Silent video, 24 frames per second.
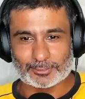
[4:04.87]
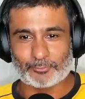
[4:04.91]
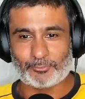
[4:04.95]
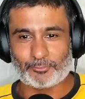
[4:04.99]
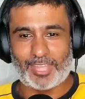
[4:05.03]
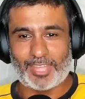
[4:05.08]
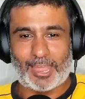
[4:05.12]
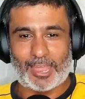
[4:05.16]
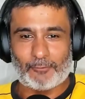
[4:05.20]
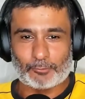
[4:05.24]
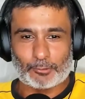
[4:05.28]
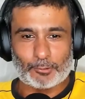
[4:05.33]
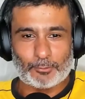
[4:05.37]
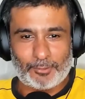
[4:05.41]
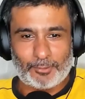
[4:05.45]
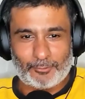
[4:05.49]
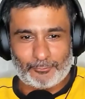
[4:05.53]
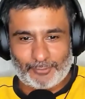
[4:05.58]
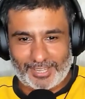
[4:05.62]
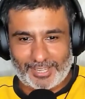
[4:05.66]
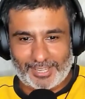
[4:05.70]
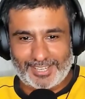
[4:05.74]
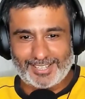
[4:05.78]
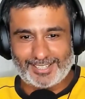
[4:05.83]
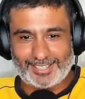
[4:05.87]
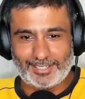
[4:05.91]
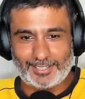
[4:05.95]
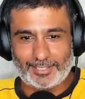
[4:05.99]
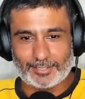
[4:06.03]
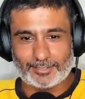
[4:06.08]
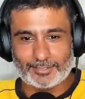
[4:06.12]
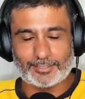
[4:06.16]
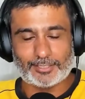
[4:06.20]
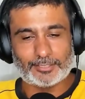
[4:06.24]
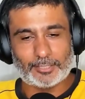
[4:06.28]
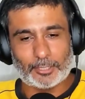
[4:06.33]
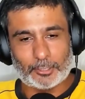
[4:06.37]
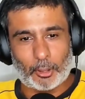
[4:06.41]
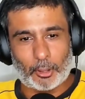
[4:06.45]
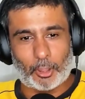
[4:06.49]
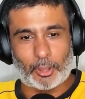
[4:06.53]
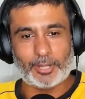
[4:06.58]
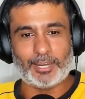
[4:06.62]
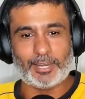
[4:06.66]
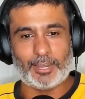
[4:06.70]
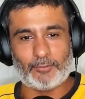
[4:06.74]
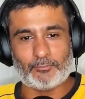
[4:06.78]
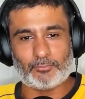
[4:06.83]
So we have to be very clear that the
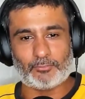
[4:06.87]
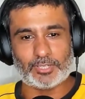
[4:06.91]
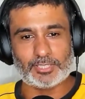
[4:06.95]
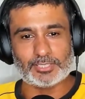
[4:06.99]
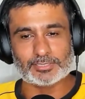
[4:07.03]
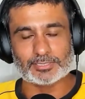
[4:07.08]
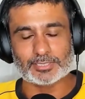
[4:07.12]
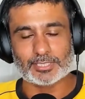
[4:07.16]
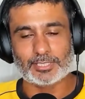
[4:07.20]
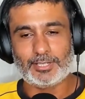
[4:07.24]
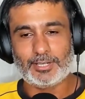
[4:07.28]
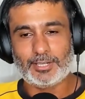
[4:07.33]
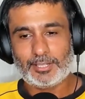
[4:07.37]
non-left is